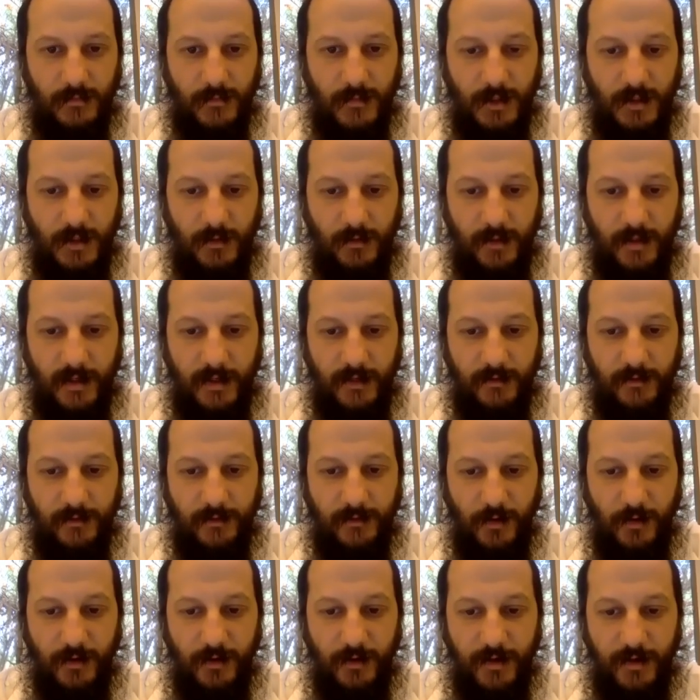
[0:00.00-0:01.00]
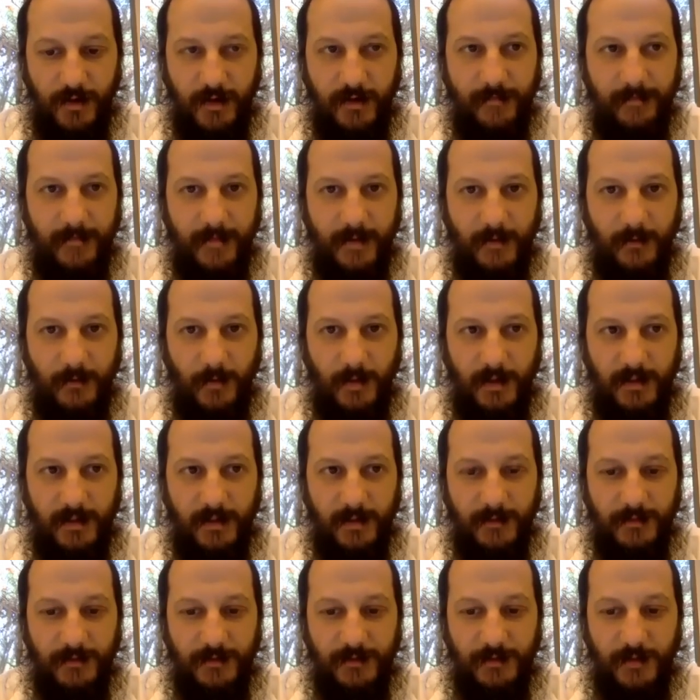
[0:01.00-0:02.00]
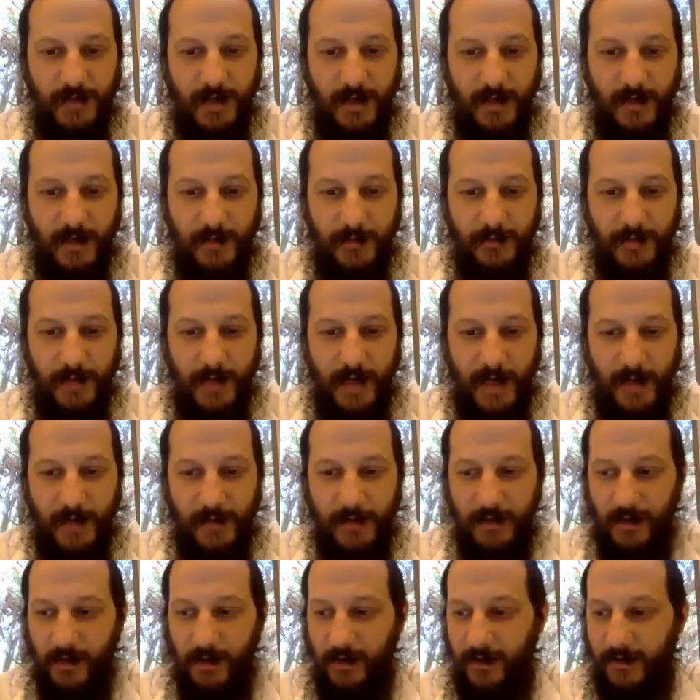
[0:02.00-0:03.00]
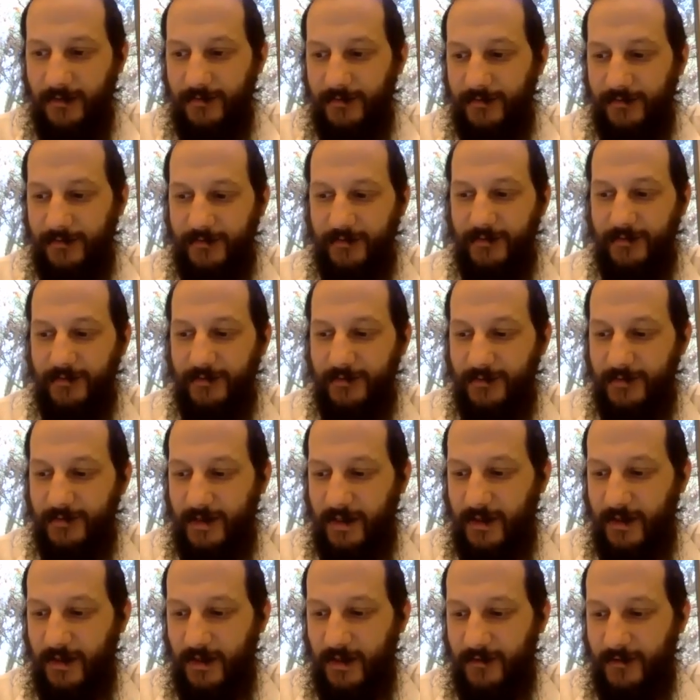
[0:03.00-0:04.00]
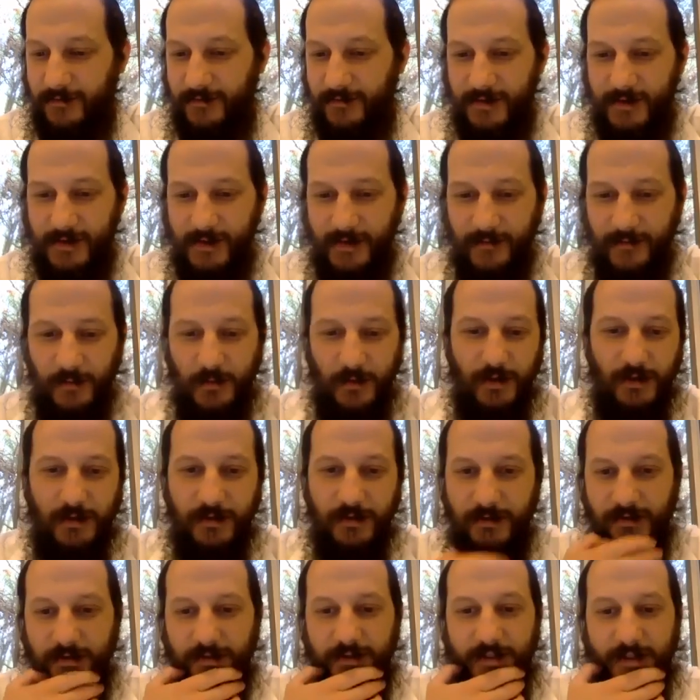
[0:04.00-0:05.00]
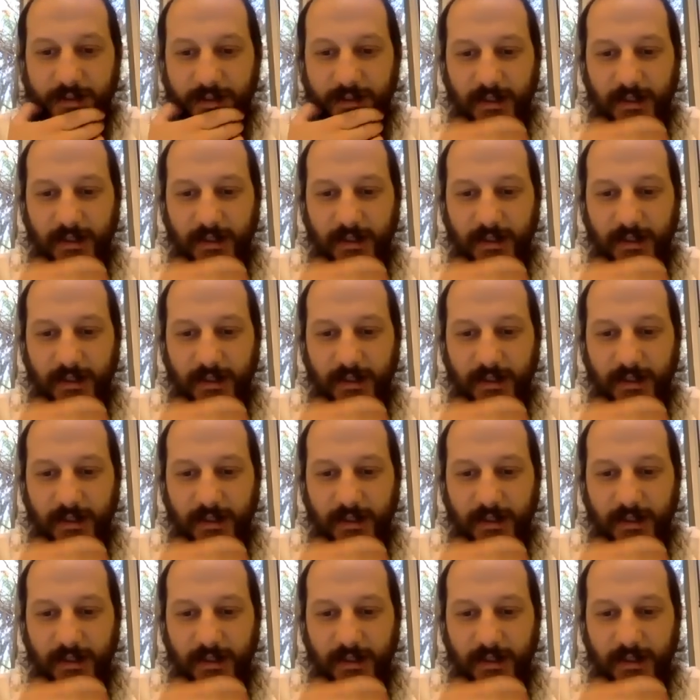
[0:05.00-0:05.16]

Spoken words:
Okay, good morning and welcome to our power class, the day after Shavuot.